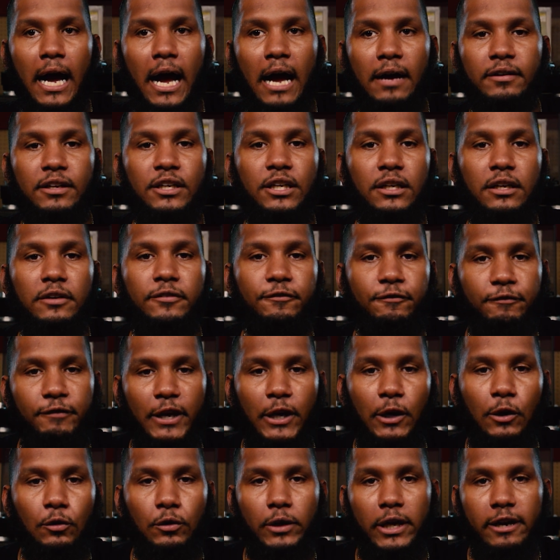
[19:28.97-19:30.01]
I could have
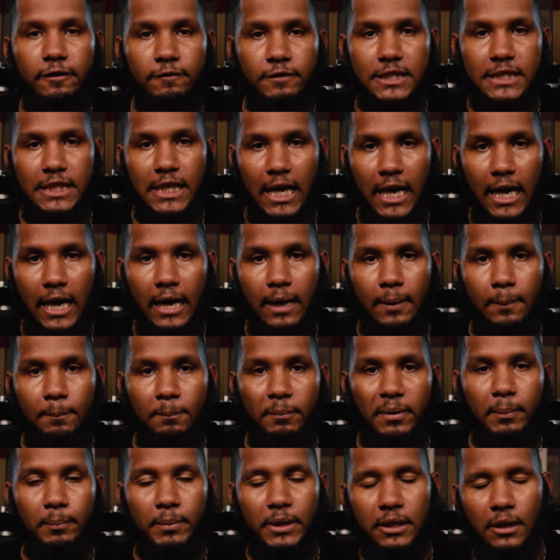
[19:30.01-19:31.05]
failed every time,
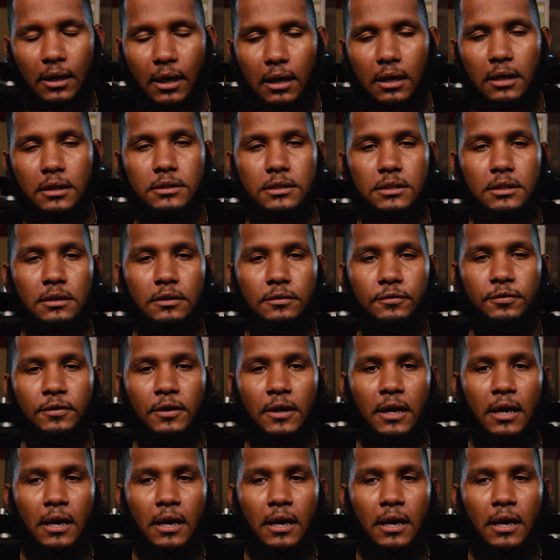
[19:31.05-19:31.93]
but because of